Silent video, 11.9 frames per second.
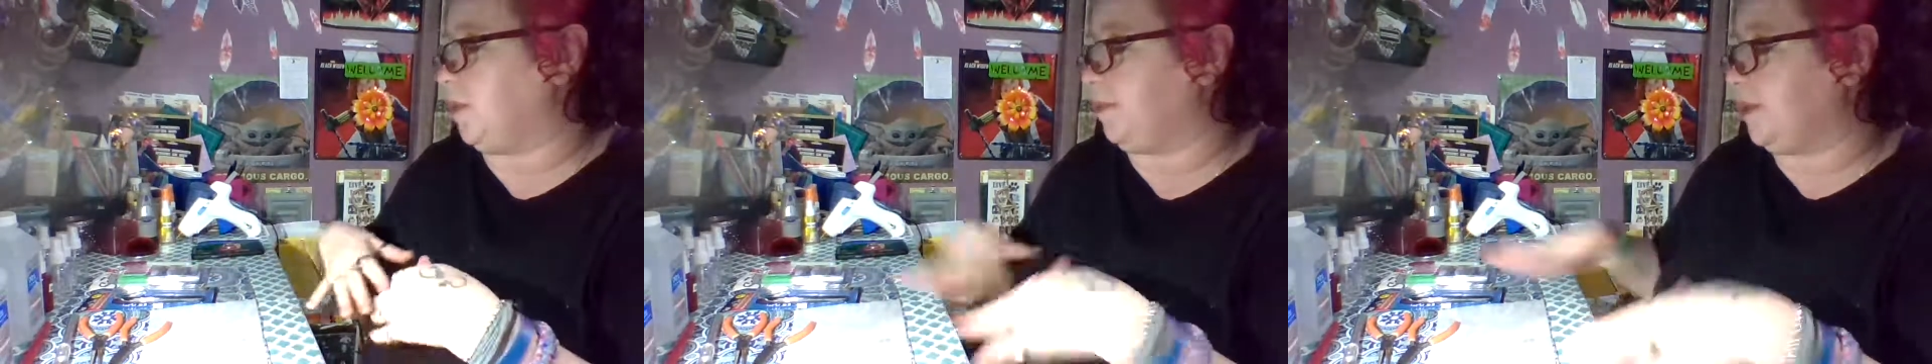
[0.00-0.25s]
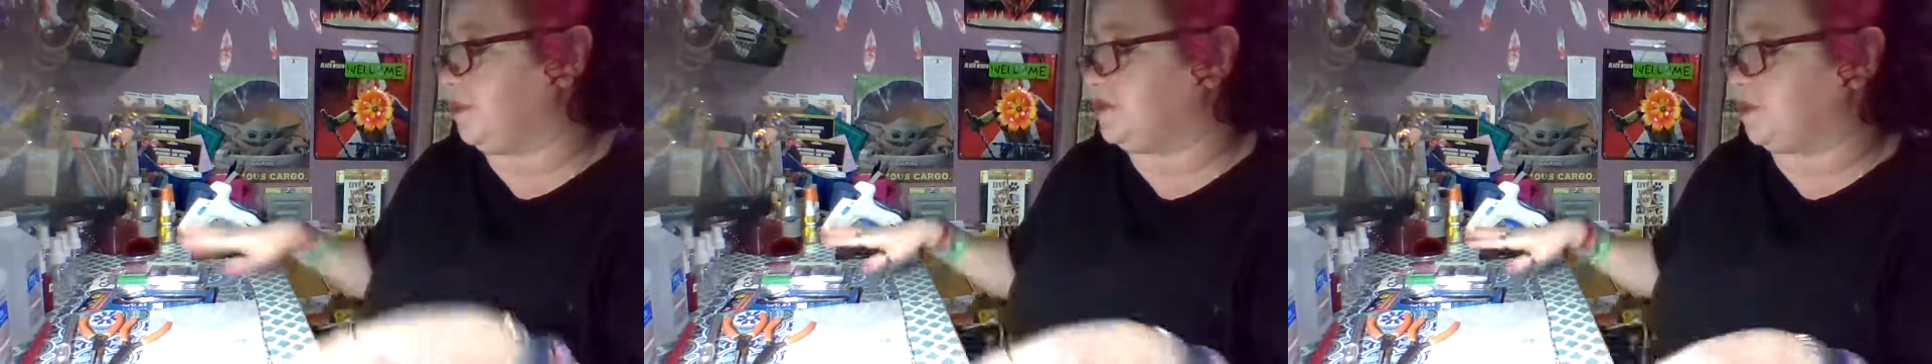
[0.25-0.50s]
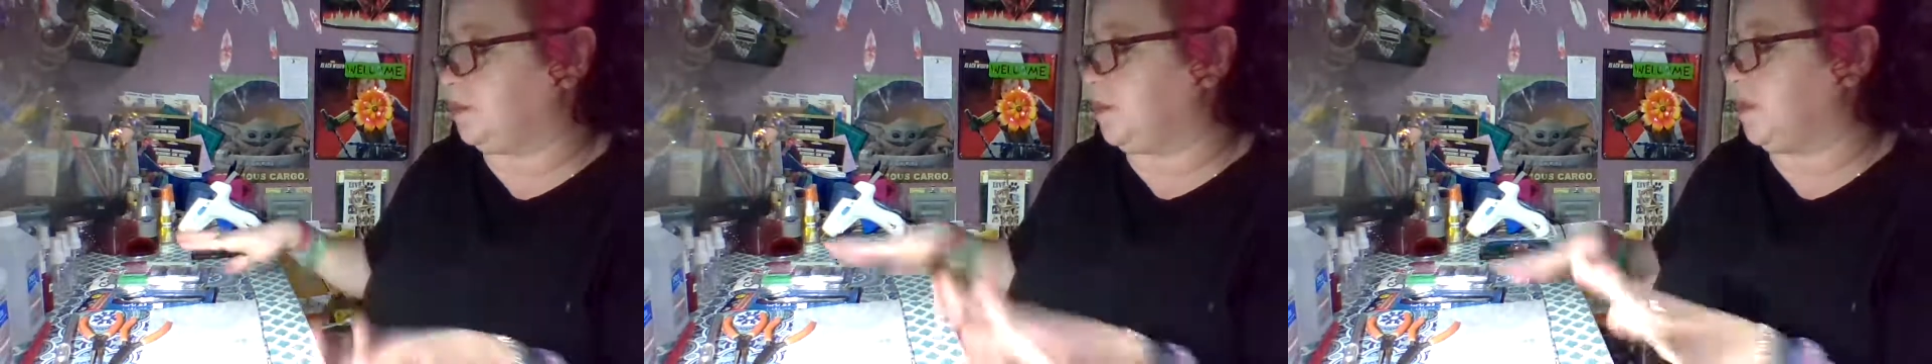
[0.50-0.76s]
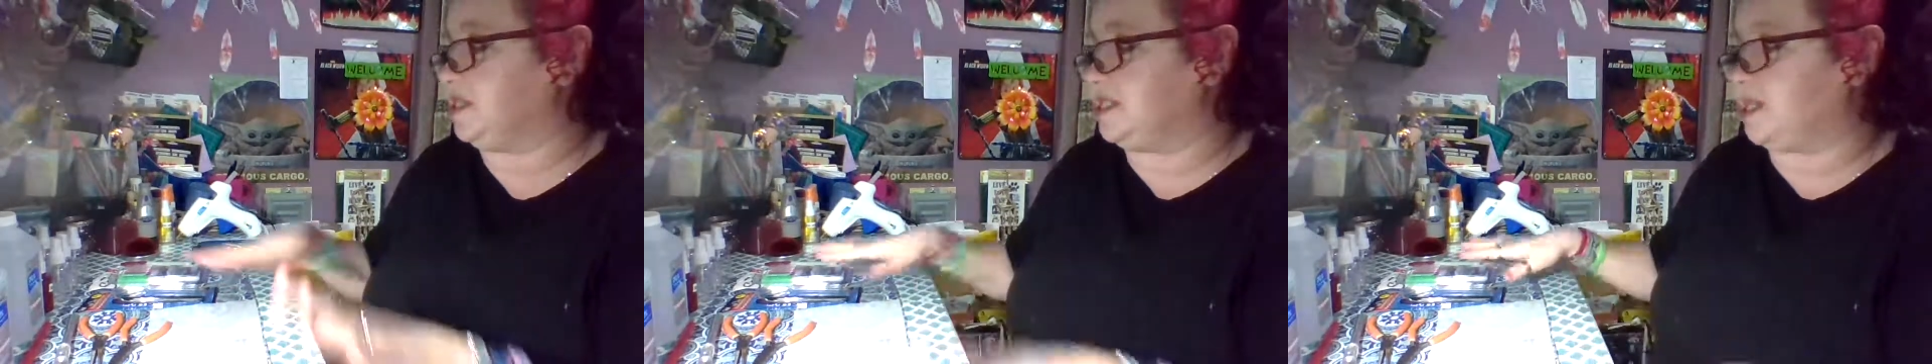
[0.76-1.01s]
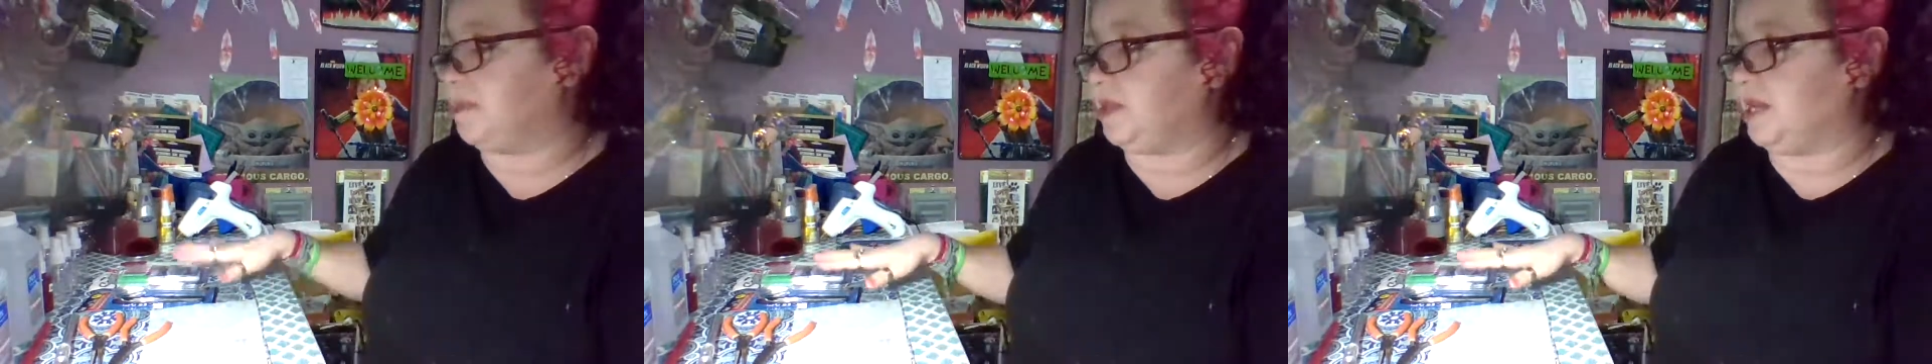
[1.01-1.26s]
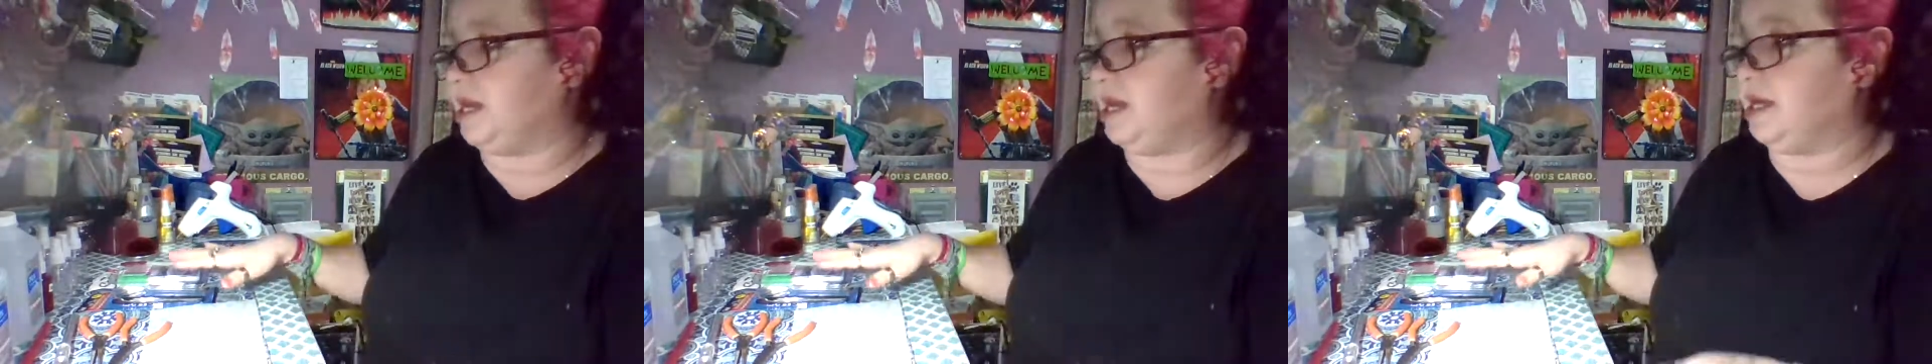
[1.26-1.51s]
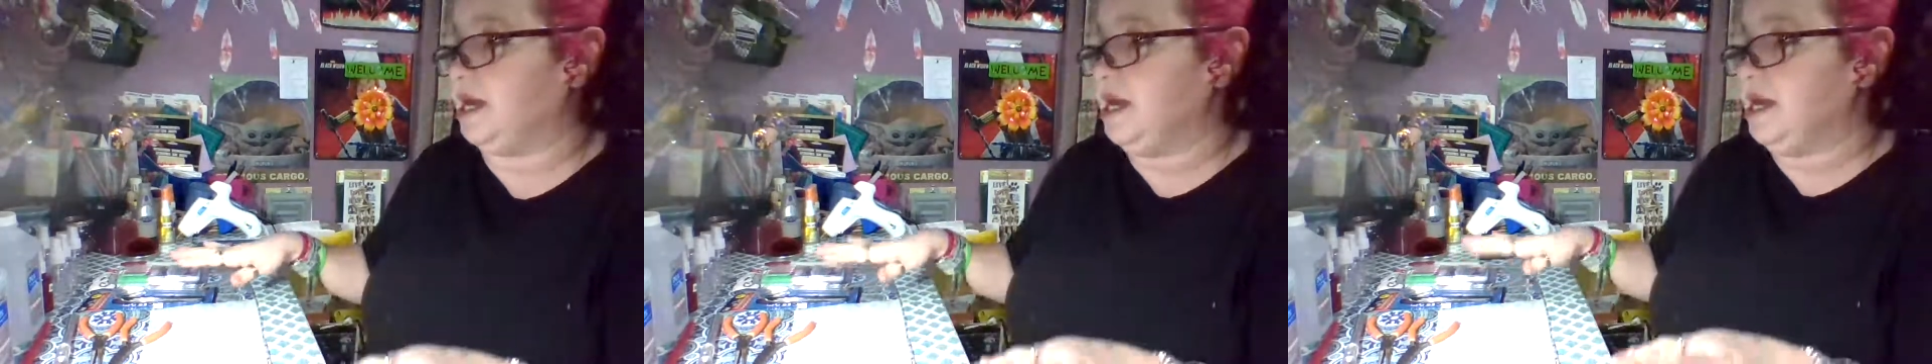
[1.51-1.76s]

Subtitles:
or poster board, something